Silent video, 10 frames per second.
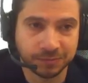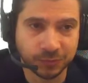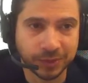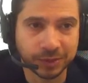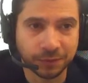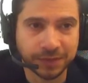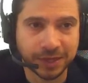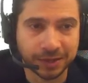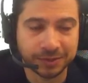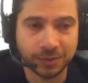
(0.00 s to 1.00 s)
one of
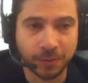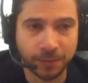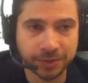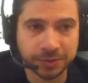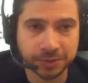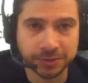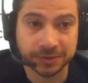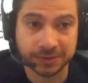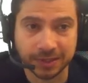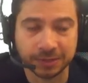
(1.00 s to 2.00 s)
the competitors,
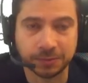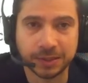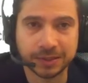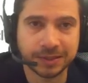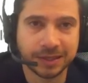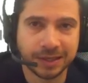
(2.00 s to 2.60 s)
the second one,